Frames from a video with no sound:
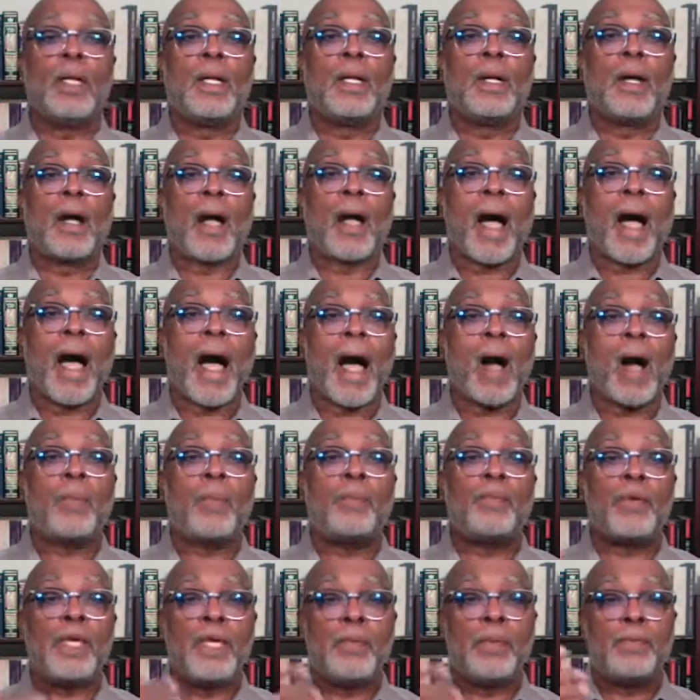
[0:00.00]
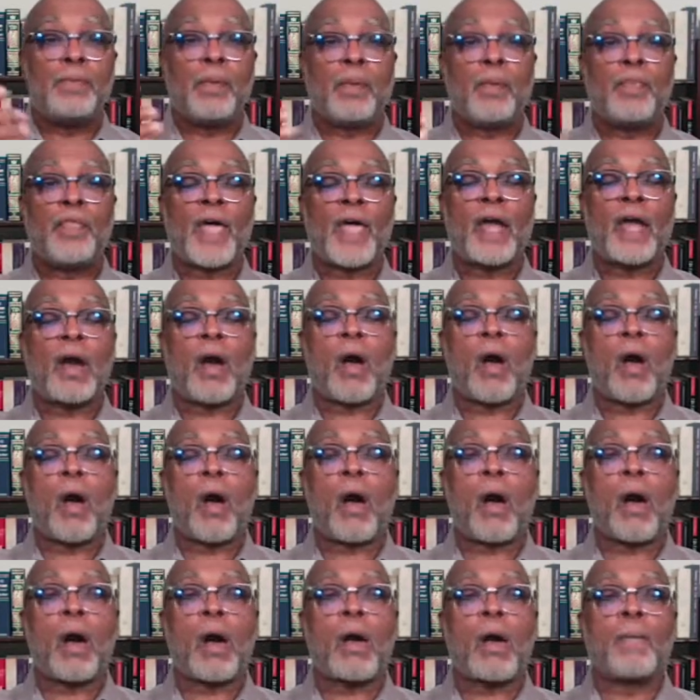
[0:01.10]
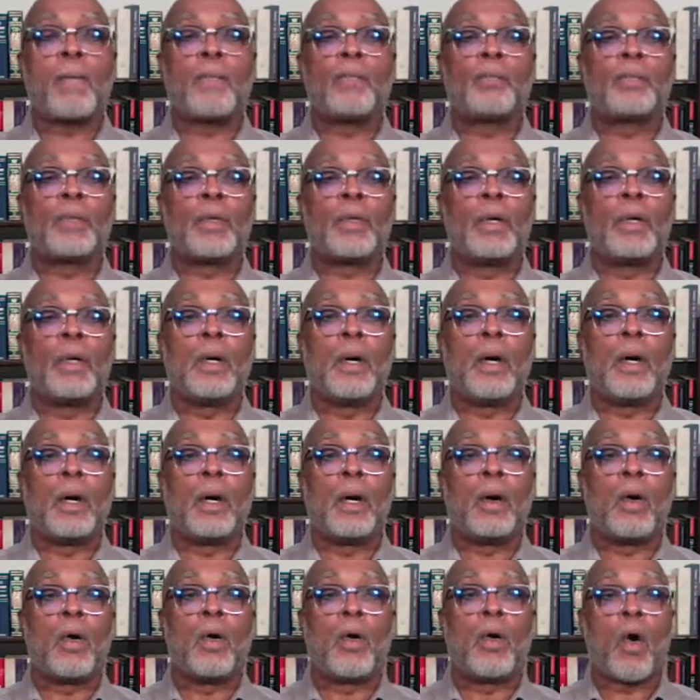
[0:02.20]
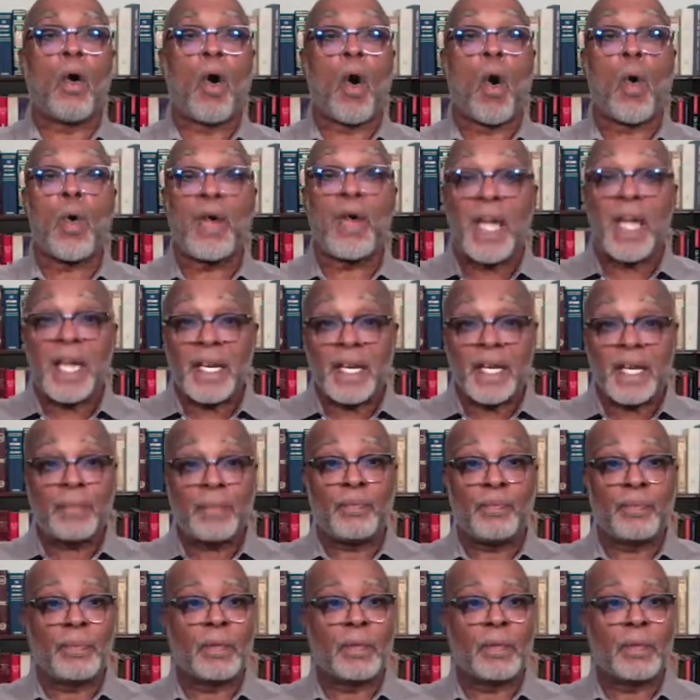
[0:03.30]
how people that are oriented